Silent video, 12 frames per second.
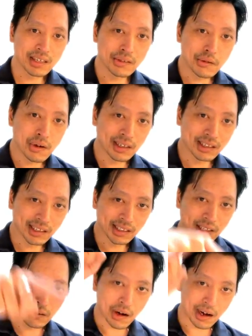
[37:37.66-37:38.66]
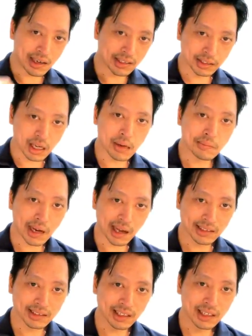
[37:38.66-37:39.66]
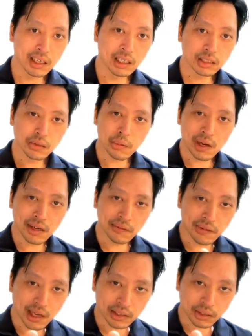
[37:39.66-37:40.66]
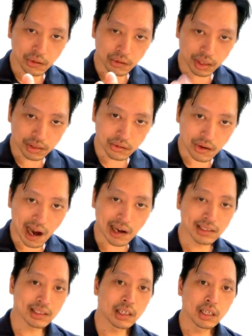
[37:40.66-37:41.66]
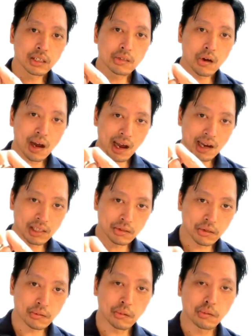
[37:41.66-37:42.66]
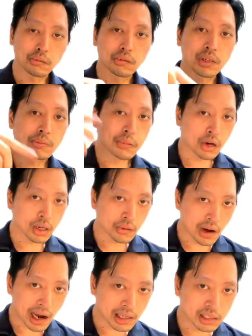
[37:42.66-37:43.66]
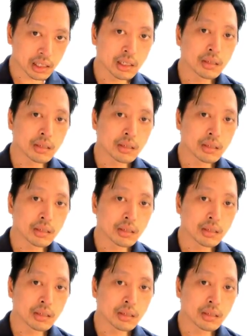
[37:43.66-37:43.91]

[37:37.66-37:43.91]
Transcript: during the QRS complex. So when the ventricle contracts, your atrium will repolarize.